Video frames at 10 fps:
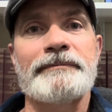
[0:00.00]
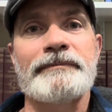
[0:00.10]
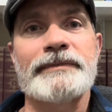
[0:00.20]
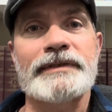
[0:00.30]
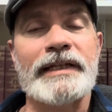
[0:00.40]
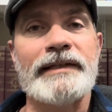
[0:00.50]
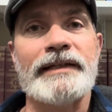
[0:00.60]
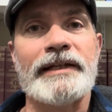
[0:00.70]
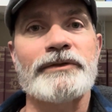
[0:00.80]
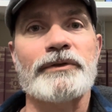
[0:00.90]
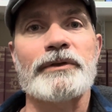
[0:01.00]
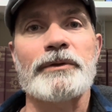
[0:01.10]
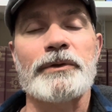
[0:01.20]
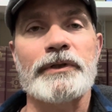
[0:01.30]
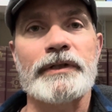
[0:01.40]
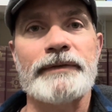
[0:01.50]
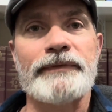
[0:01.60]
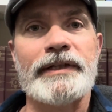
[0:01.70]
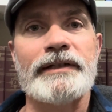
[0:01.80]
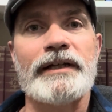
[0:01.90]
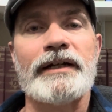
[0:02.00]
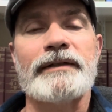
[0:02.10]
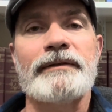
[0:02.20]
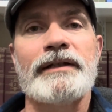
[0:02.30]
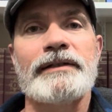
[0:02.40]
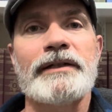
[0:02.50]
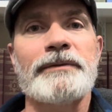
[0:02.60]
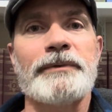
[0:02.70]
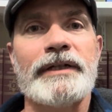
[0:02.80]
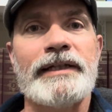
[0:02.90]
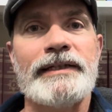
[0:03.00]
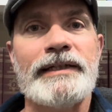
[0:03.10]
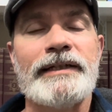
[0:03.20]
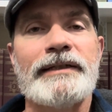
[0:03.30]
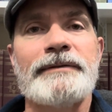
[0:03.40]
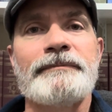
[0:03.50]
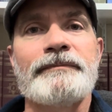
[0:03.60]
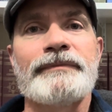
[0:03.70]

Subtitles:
seen the angel of the Lord, if he had not done what he did,